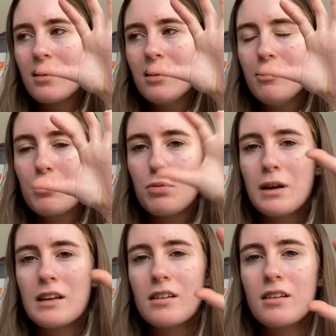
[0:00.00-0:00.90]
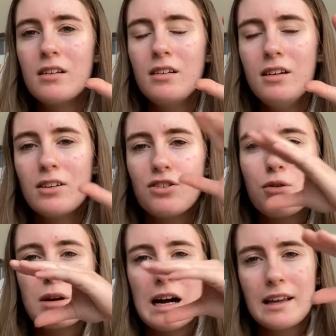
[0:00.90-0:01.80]
between the other
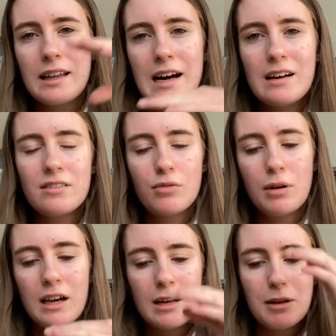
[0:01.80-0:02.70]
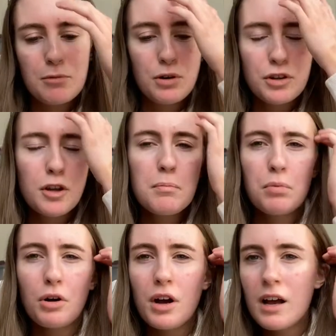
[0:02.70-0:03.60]
two kind of lines of where he would have put them,
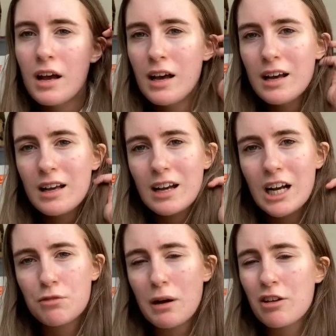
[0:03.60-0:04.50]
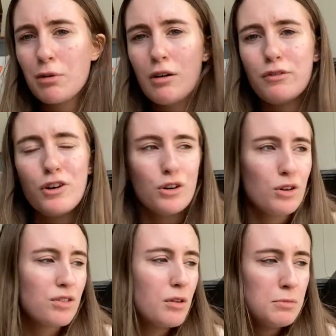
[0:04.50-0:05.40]
but, yeah, but you can still... his passport photo
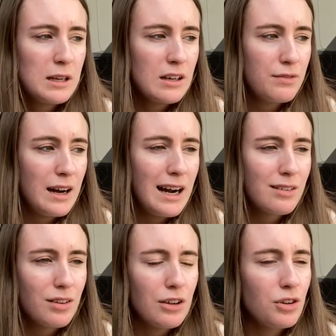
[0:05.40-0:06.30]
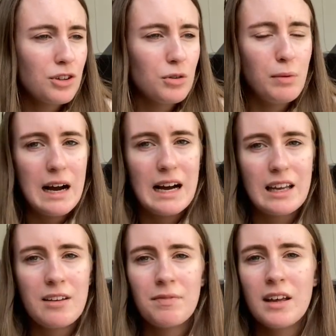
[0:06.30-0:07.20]
looks completely fine, so I don't know
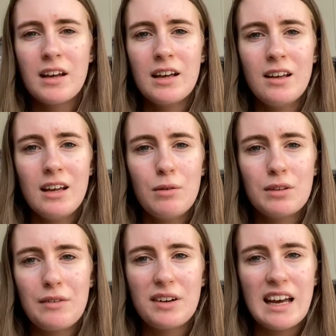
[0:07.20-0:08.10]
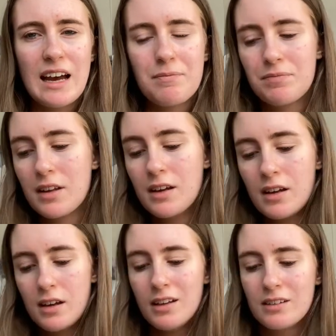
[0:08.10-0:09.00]
why it would ever get
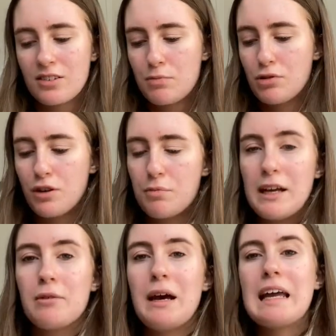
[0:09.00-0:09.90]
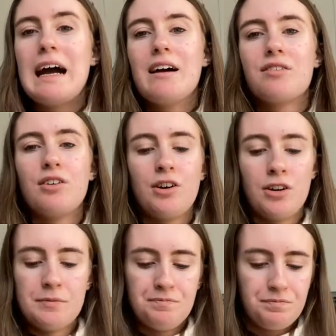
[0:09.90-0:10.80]
disapproved. But anyway, yeah,
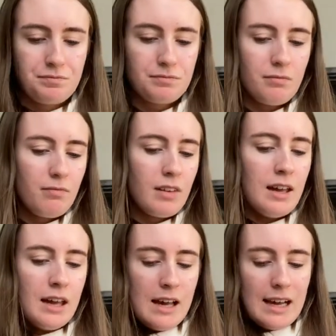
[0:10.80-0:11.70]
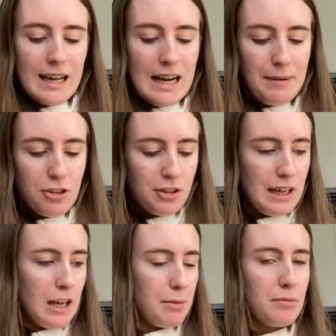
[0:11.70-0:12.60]
so I'm actually going to
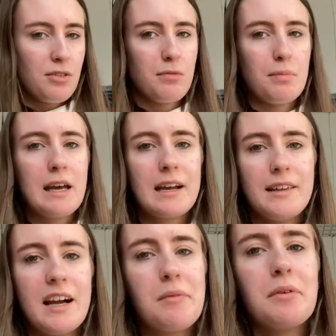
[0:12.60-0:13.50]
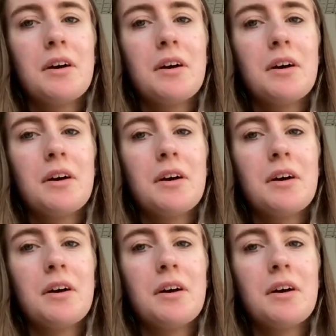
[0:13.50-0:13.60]
help him do some baking now.